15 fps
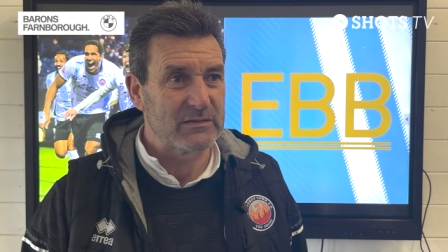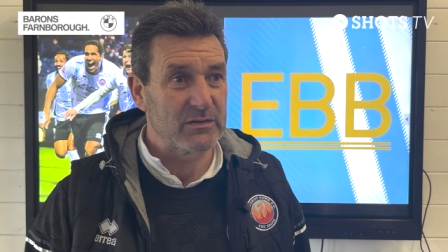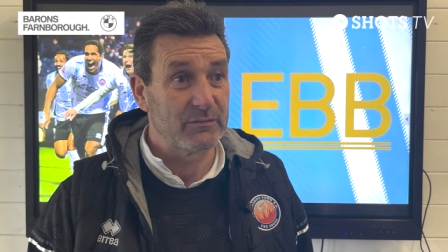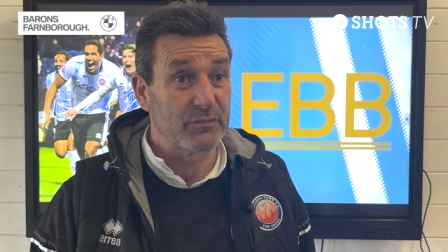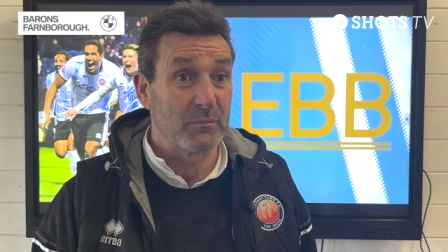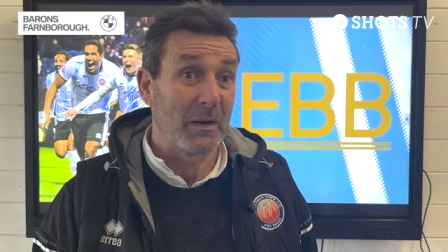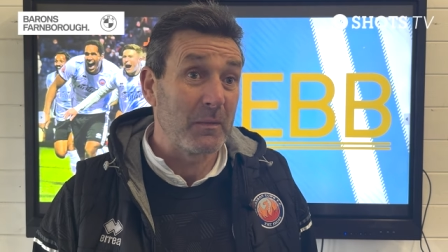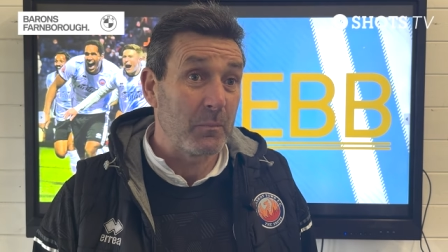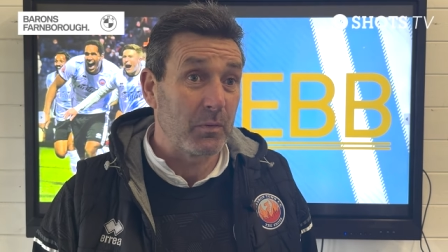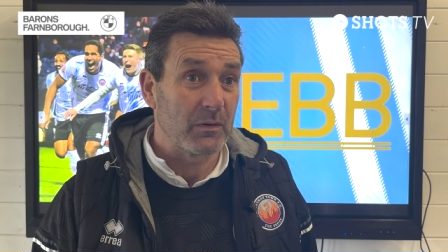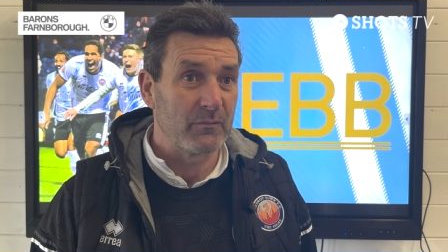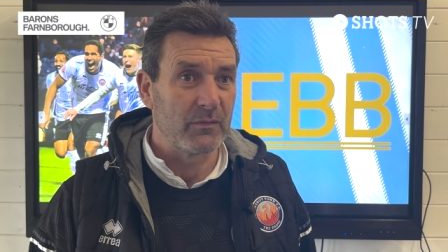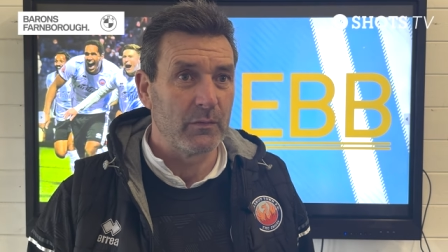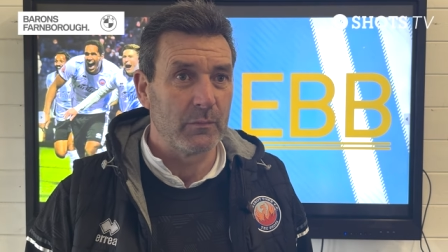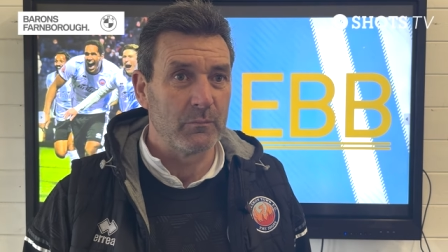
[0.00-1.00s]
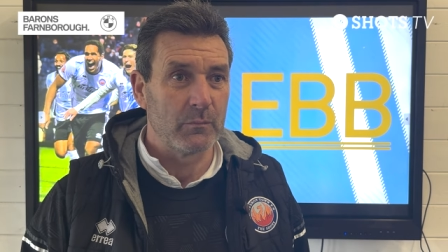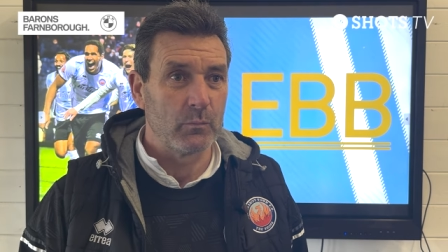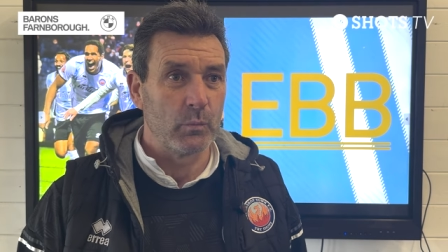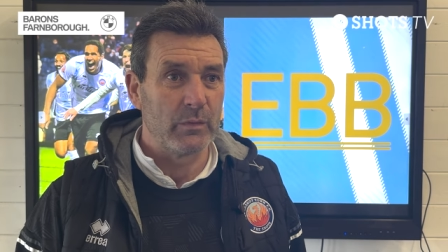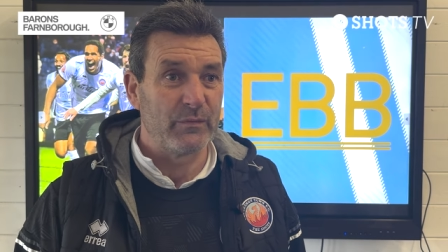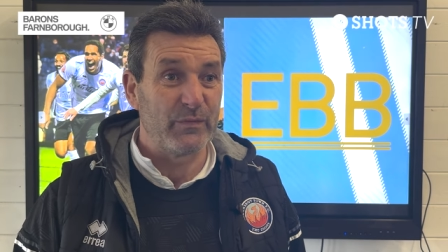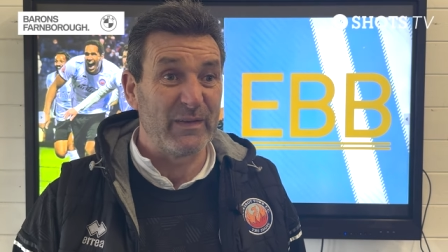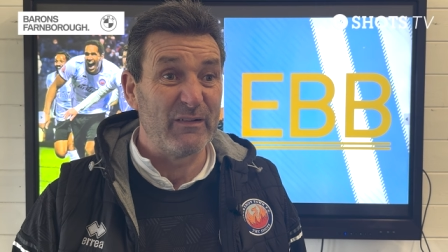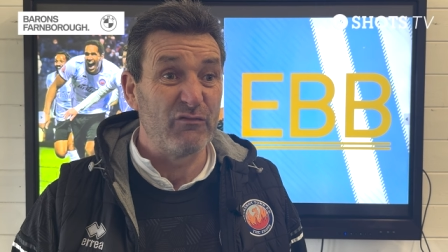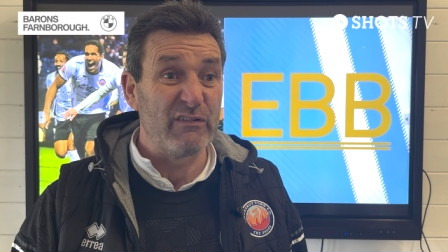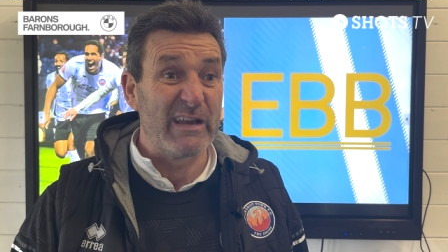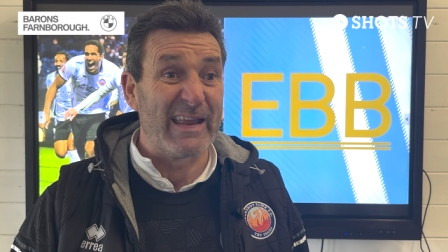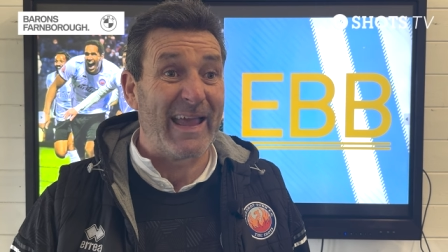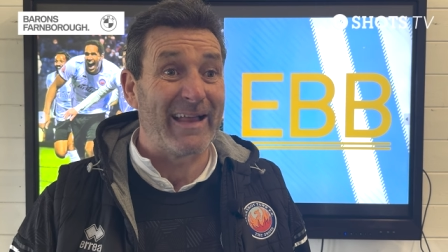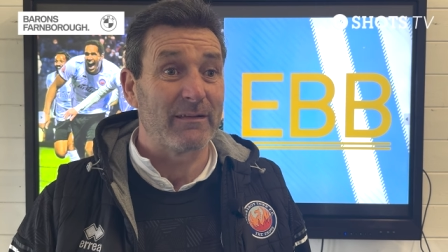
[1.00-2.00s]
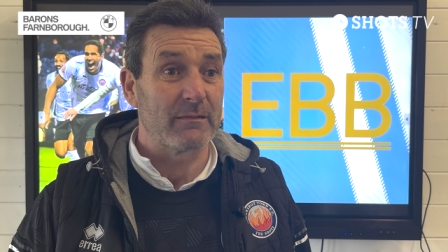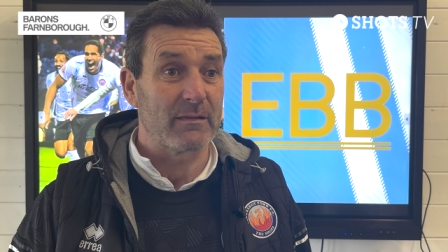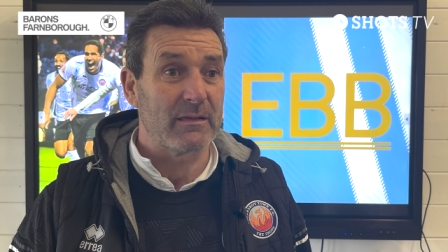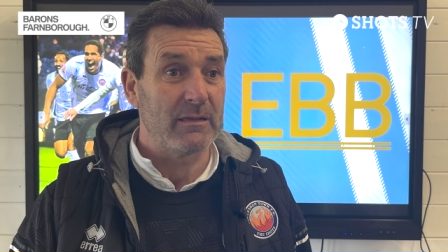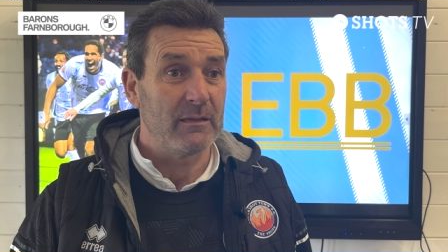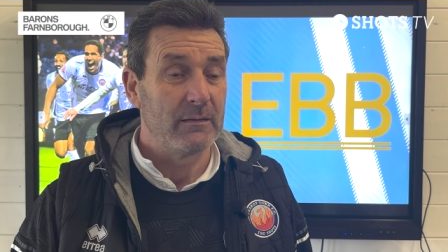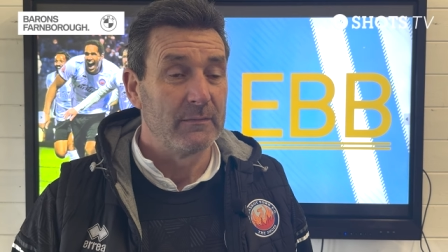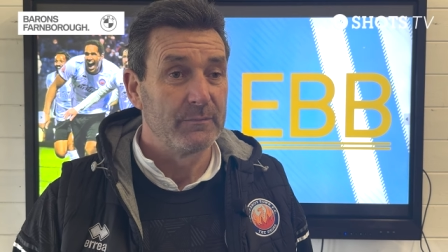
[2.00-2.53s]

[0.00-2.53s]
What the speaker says: So from my point of view, we feel really healthy.